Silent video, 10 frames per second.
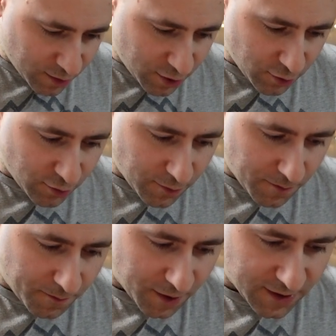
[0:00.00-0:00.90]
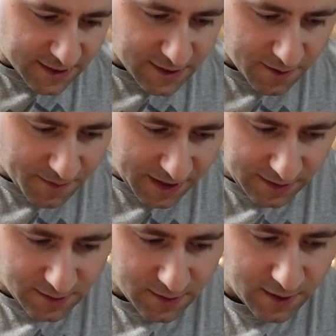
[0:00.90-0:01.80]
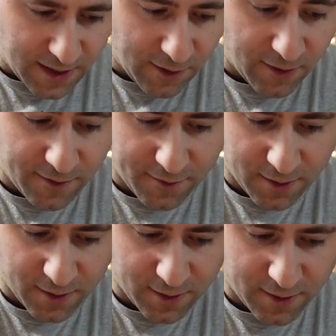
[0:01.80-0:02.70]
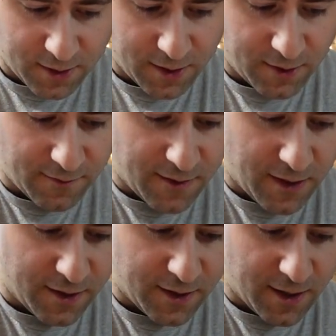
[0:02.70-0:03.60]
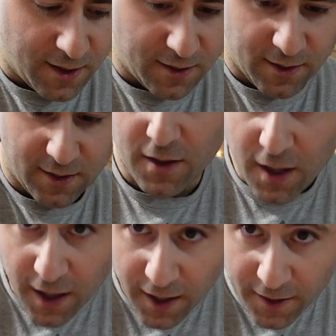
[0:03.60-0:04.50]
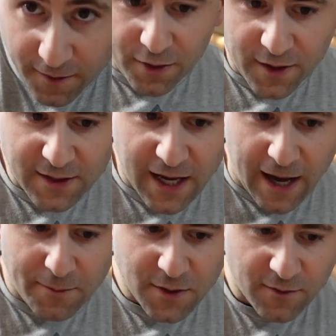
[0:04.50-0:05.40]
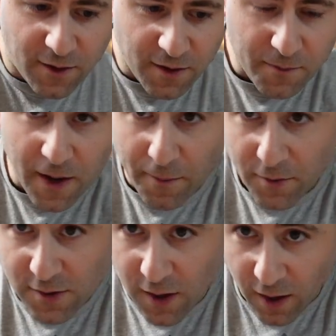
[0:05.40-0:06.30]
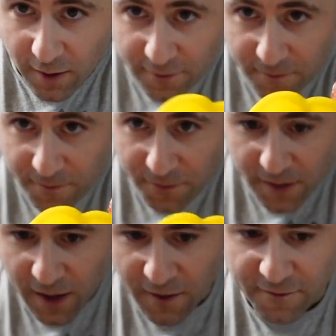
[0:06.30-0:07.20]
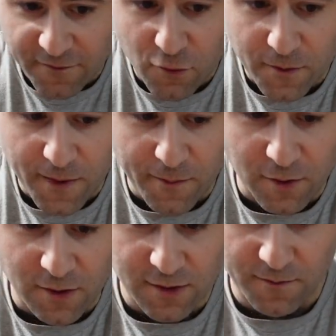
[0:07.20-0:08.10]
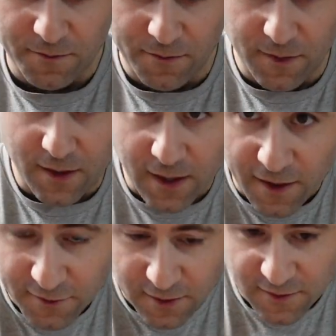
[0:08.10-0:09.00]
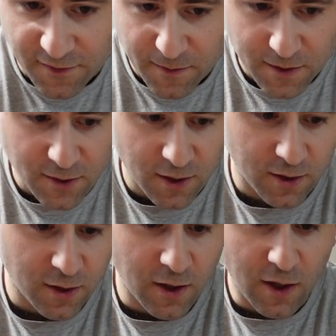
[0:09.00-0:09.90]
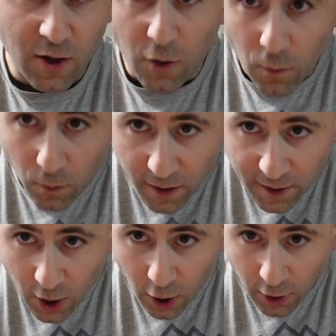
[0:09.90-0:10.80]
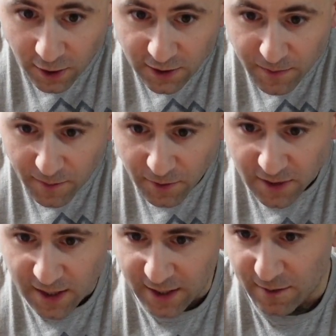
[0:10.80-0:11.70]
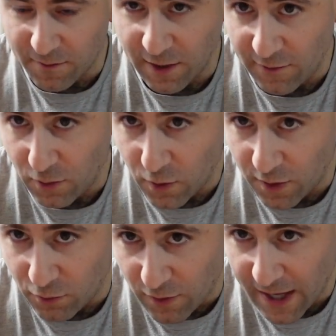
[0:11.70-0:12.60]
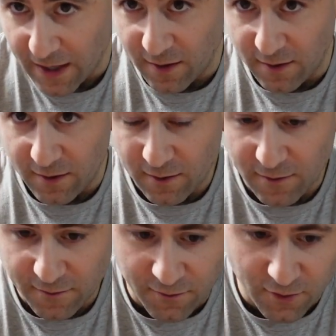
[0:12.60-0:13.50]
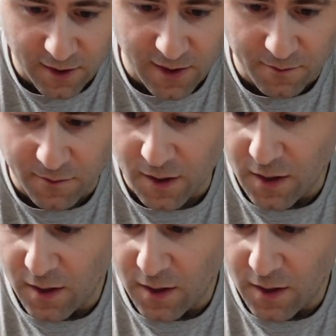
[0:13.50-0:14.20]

to participate. However, she very kindly cut the tops of all the peppers off. I have four peppers left because Phoebe took one orange pepper today and I'm leaving one red for them